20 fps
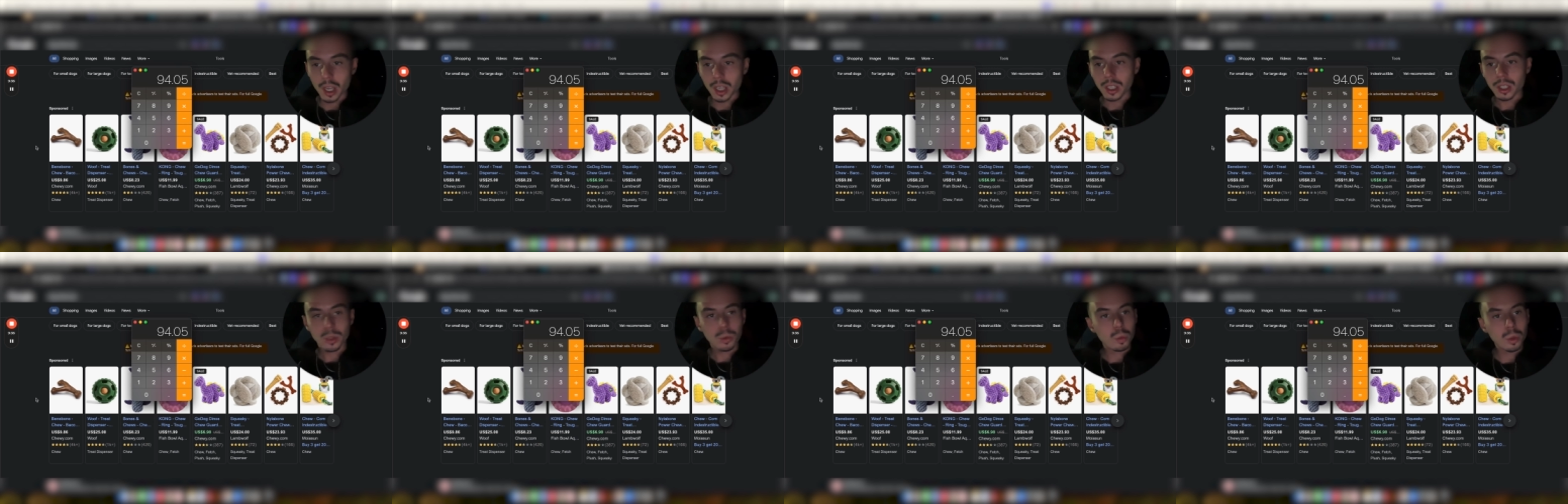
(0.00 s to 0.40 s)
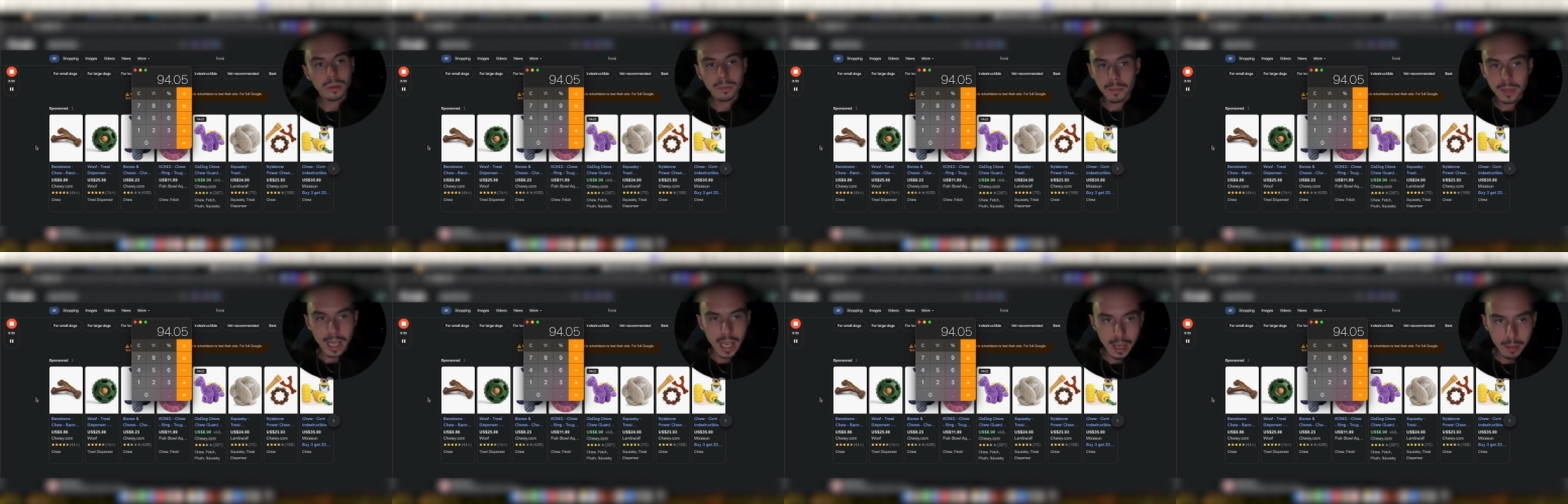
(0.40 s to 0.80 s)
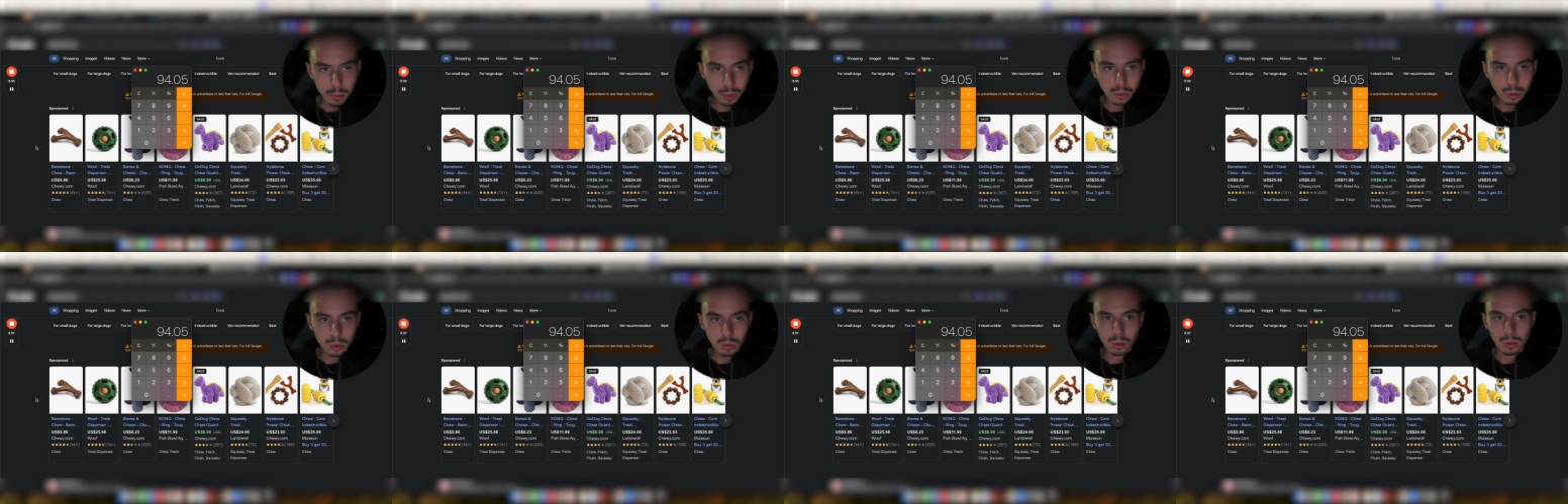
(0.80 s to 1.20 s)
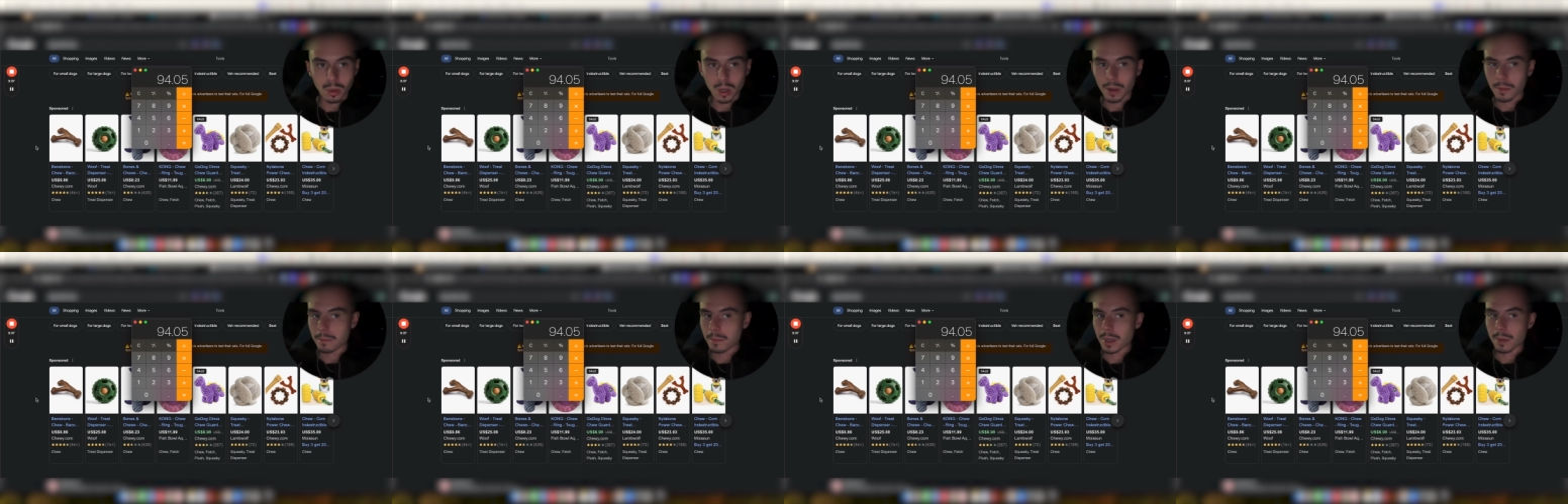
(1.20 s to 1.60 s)
you wouldn't be able to
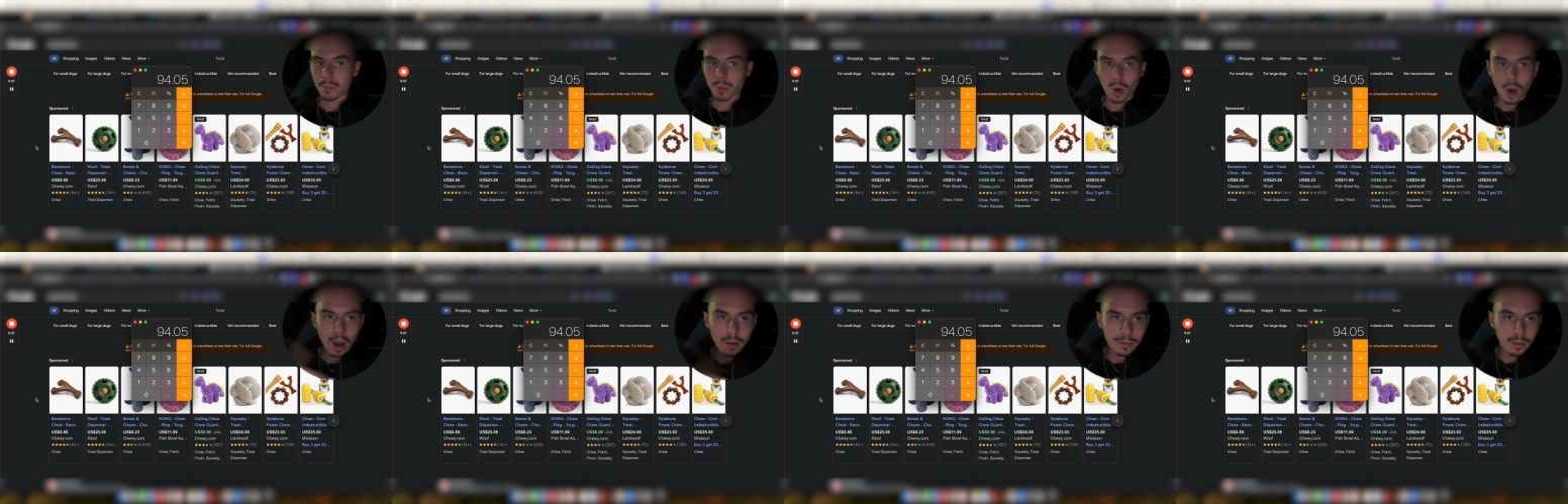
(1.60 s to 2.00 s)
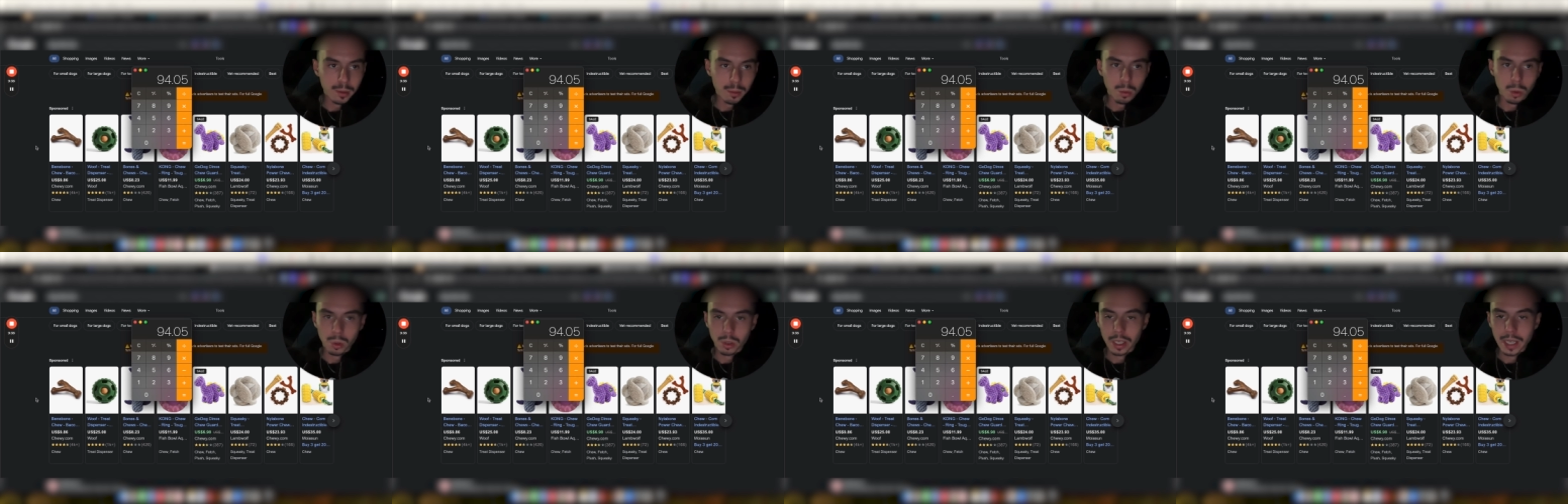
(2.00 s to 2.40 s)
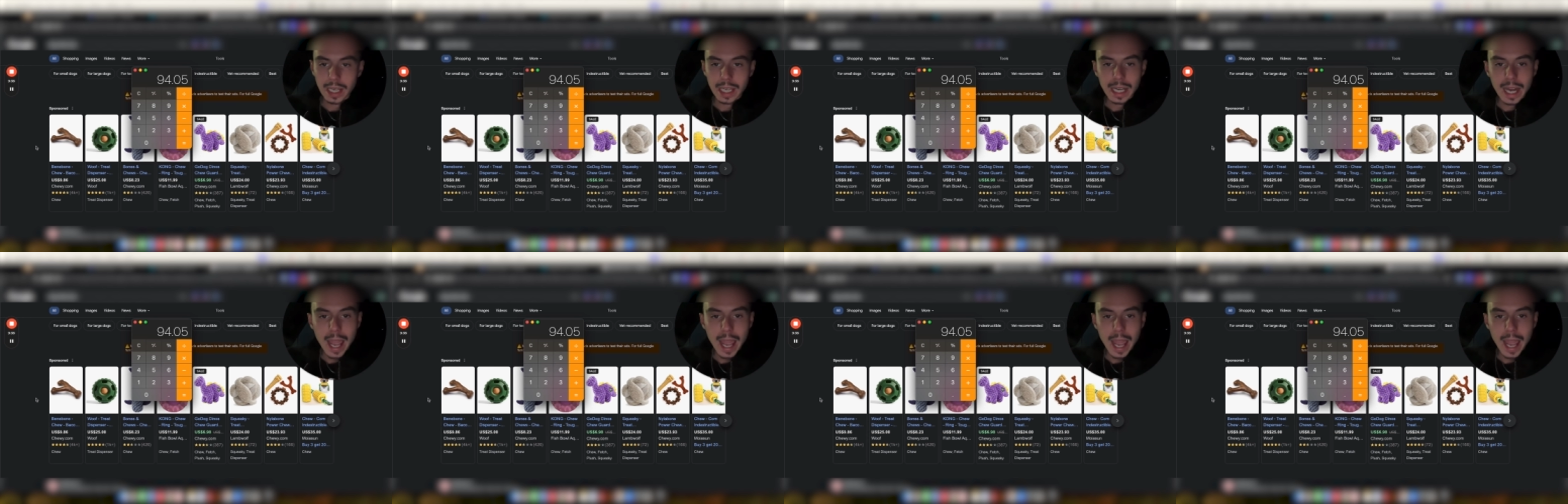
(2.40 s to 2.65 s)
be profitable in